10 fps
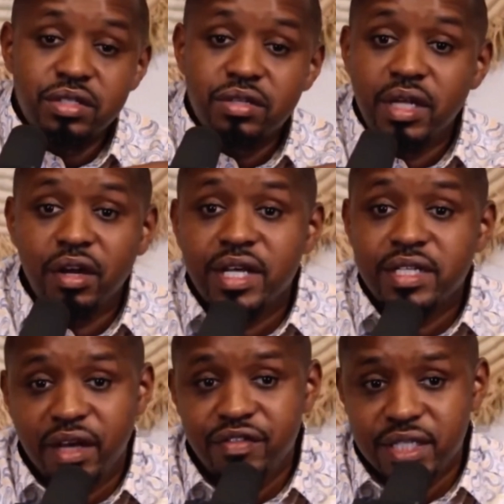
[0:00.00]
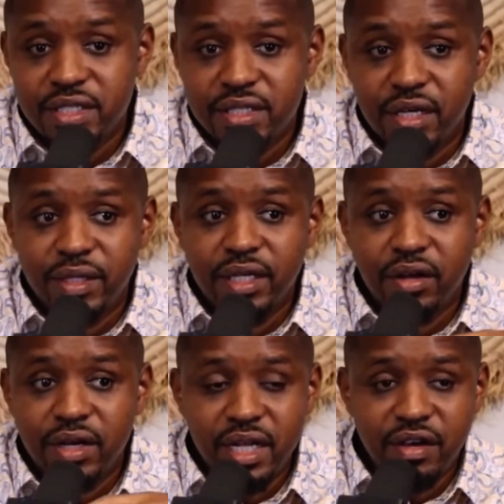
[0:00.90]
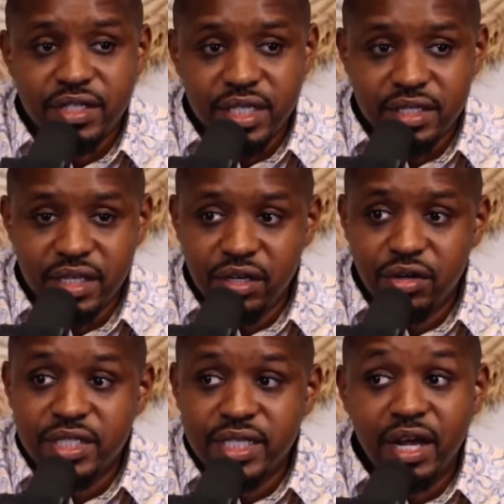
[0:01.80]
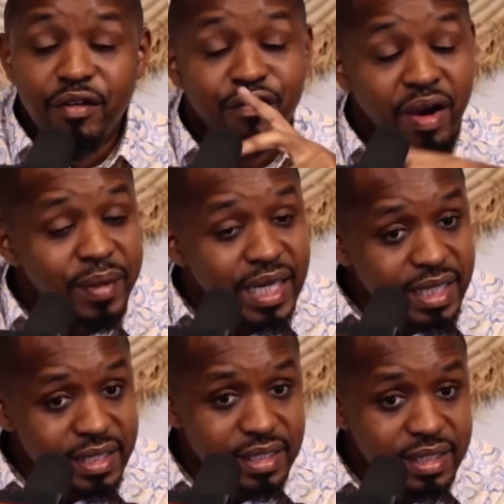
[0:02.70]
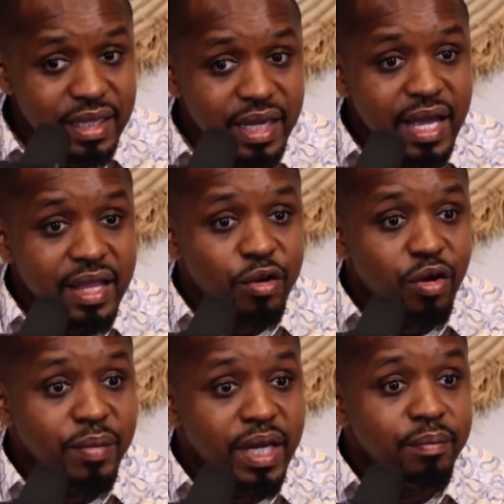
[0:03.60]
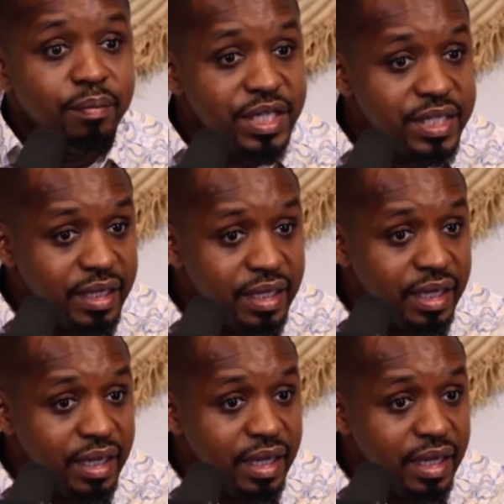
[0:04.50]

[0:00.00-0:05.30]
So the lawyers left us. And when the lawyers left us, they did not tell our families that we were being beaten